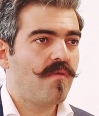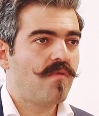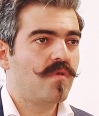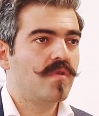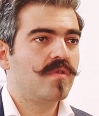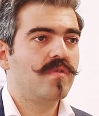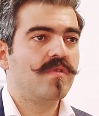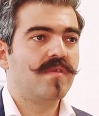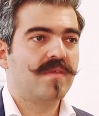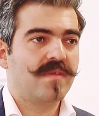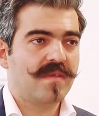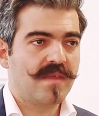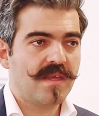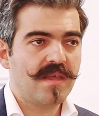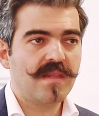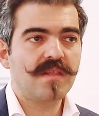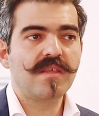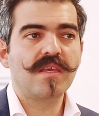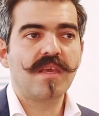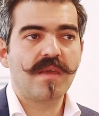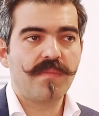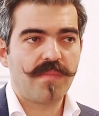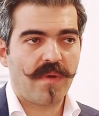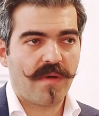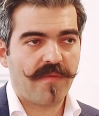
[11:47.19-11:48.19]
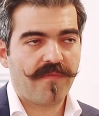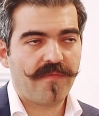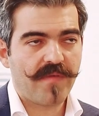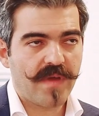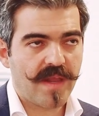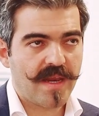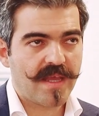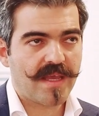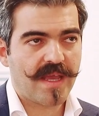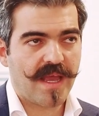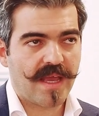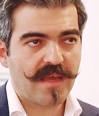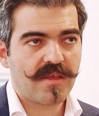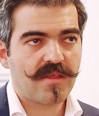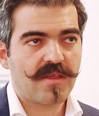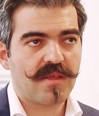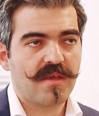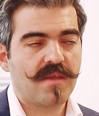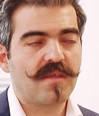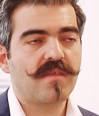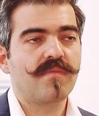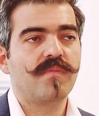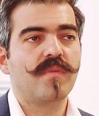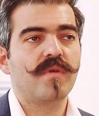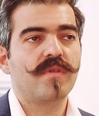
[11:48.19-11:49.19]
would you still keep on feeling
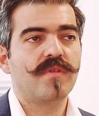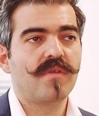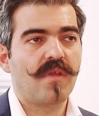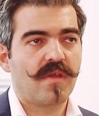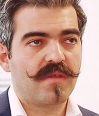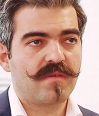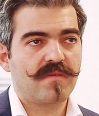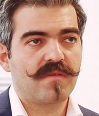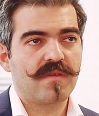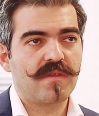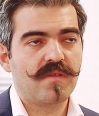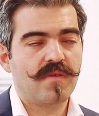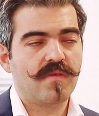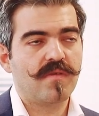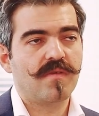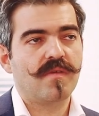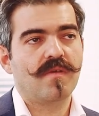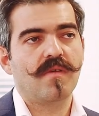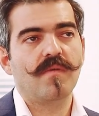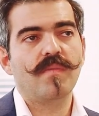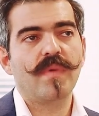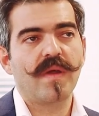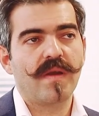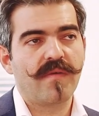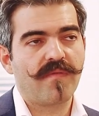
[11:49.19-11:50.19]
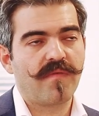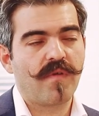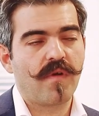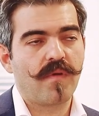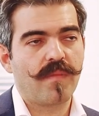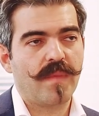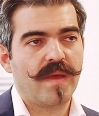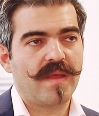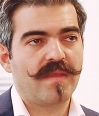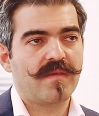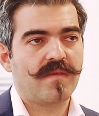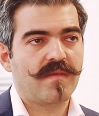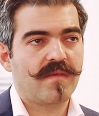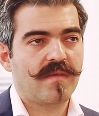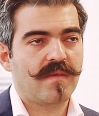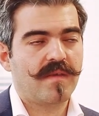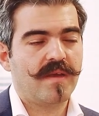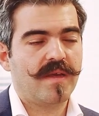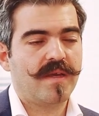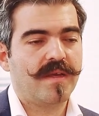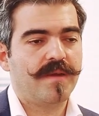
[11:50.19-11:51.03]
anxious but not reduce your performance?